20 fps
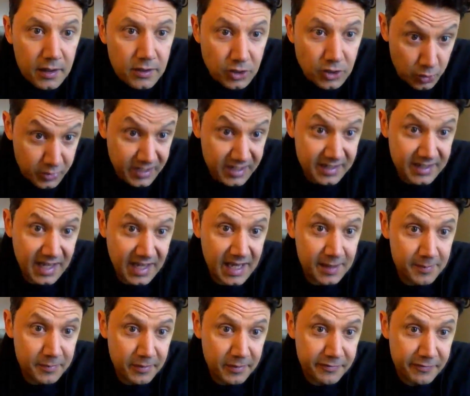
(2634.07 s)
you can
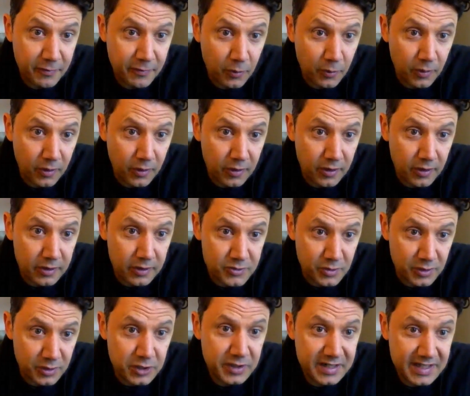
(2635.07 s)
game
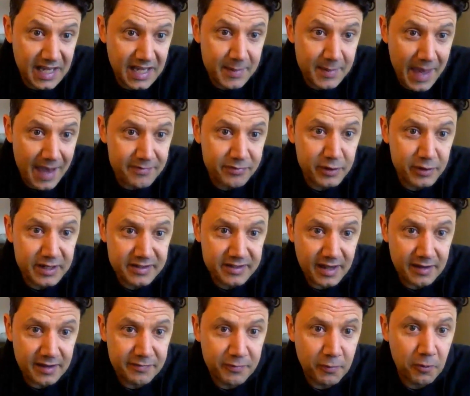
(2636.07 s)
every
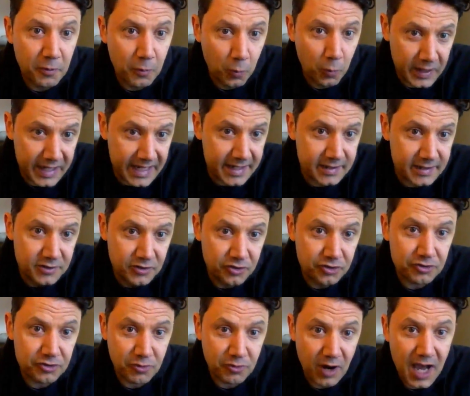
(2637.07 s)
day for a week.
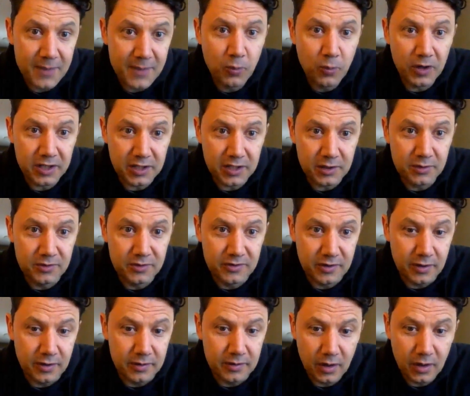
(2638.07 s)
Describe what you
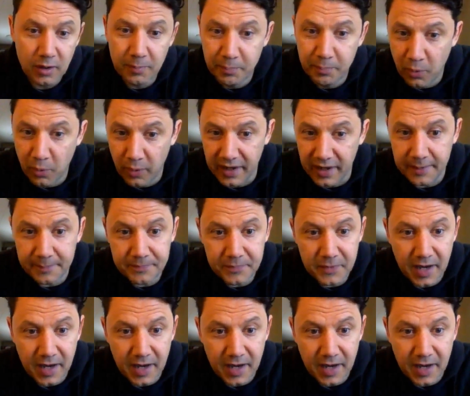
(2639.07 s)
do. Oh boy.